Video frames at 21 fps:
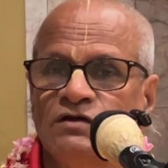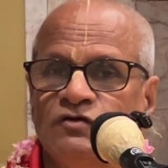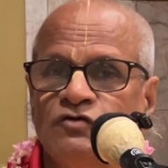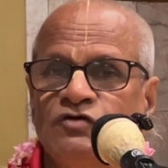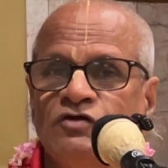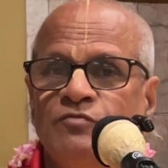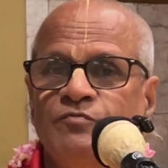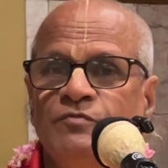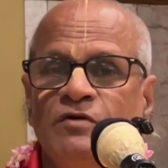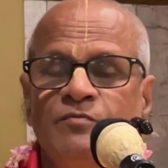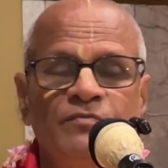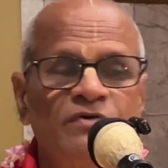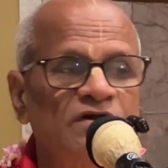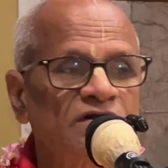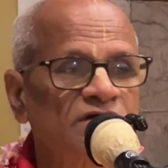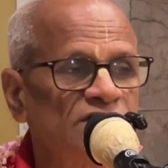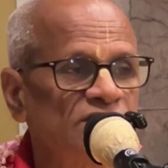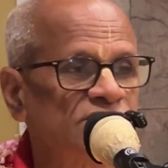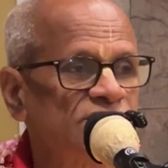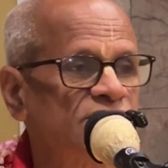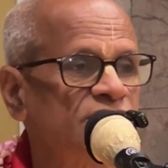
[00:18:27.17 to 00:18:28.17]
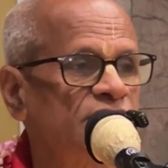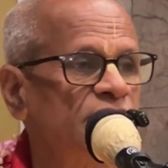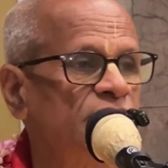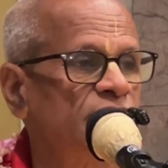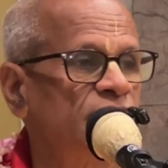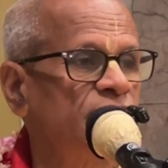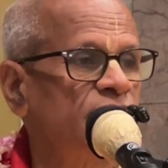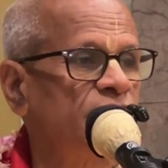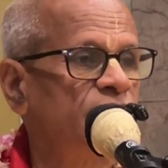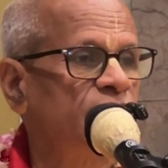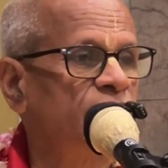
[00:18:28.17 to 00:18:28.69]
You remember
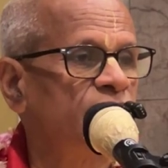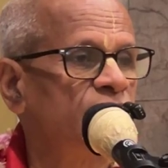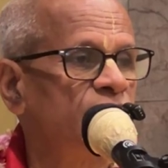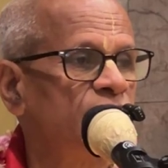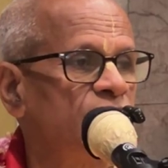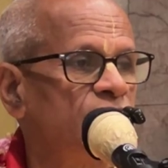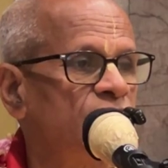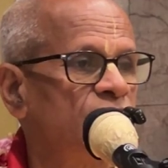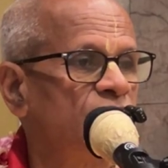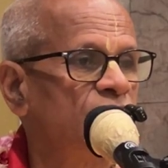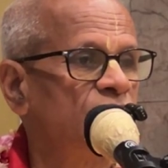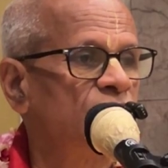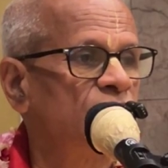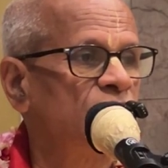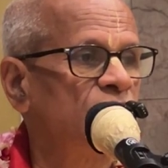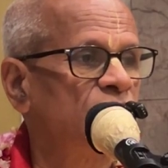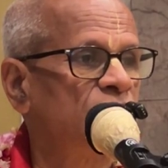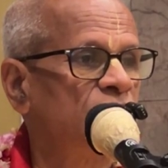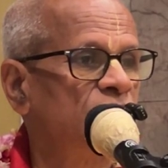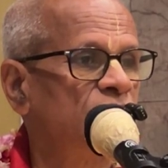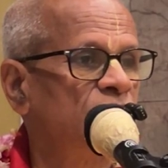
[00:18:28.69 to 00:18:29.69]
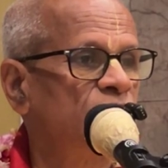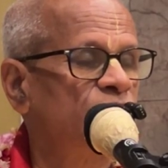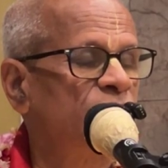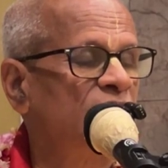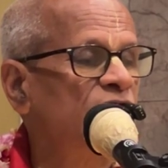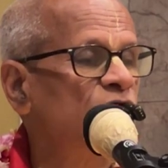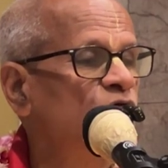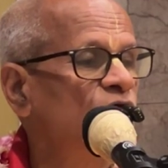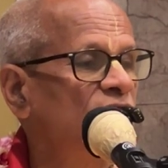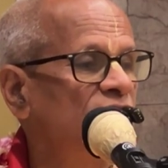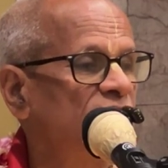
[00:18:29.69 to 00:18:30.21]
Krishna
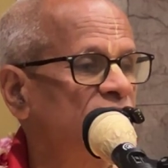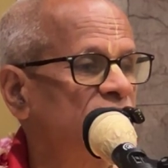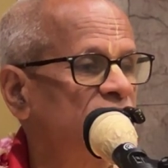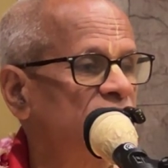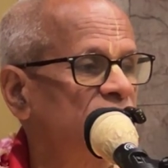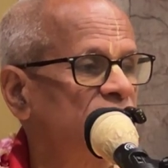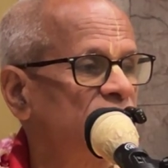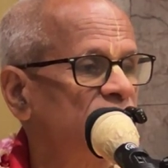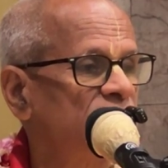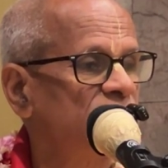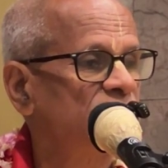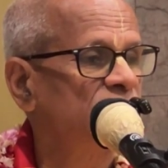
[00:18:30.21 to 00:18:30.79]
by what?